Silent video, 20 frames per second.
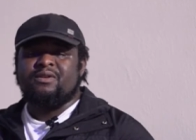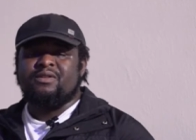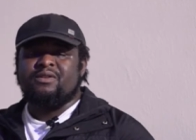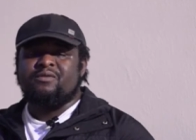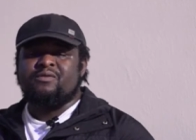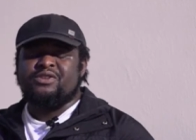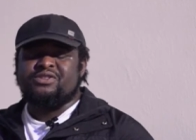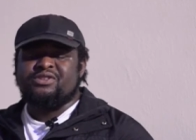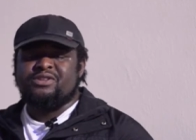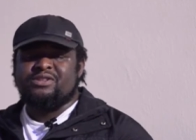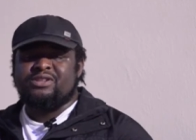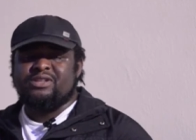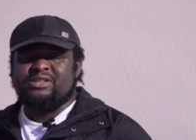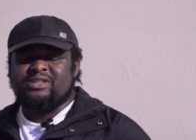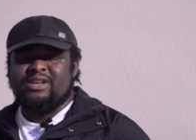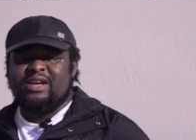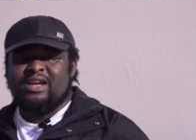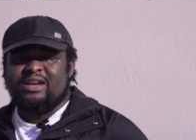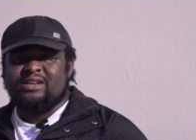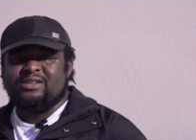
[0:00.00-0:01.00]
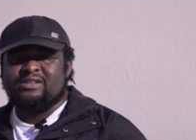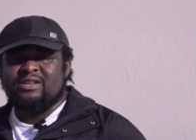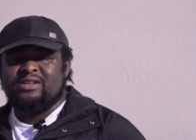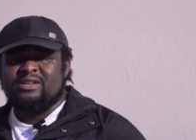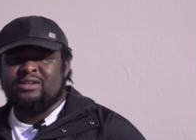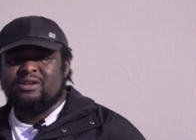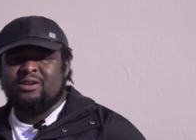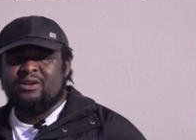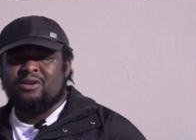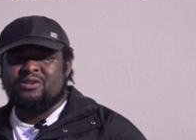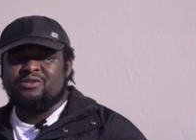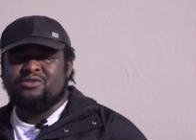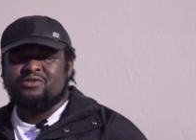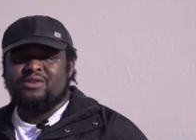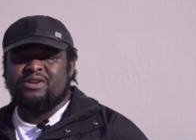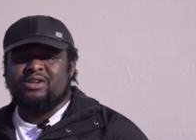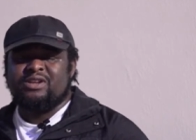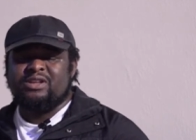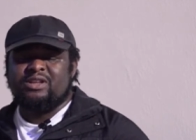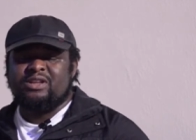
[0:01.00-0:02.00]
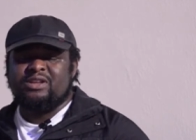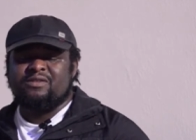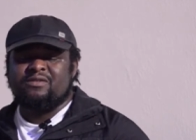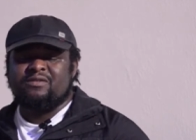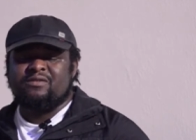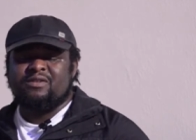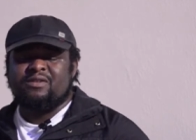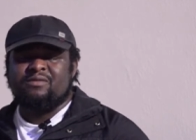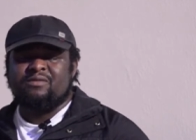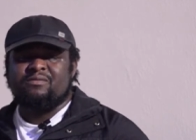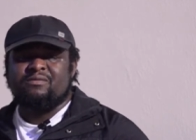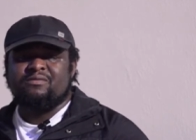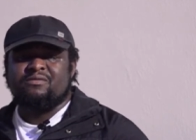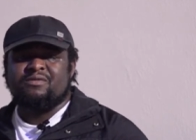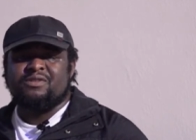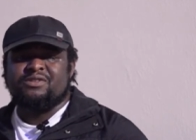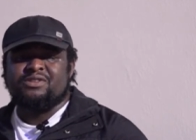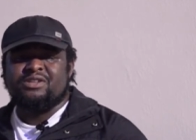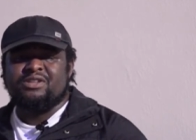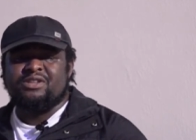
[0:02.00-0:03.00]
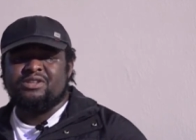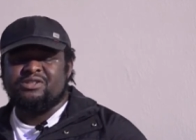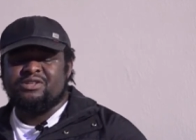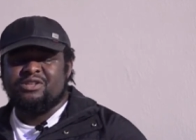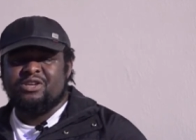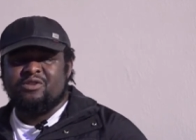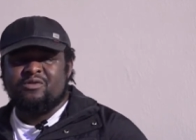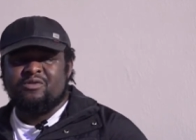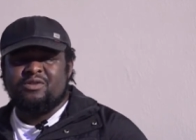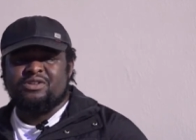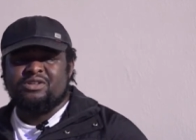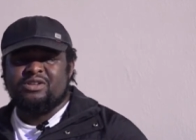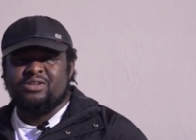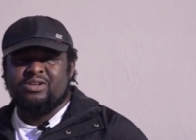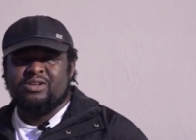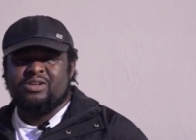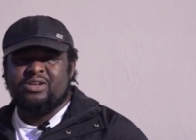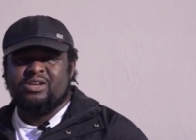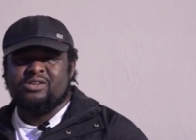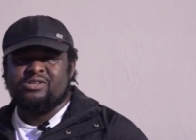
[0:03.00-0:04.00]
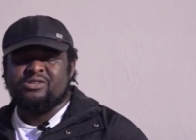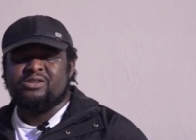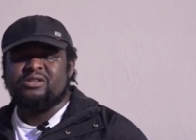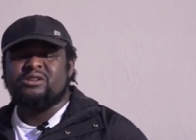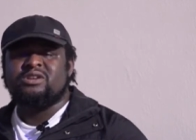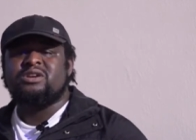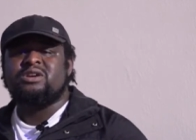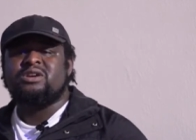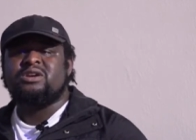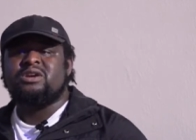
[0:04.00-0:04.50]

the recent attacks in the country and the recent insecurity in the nation.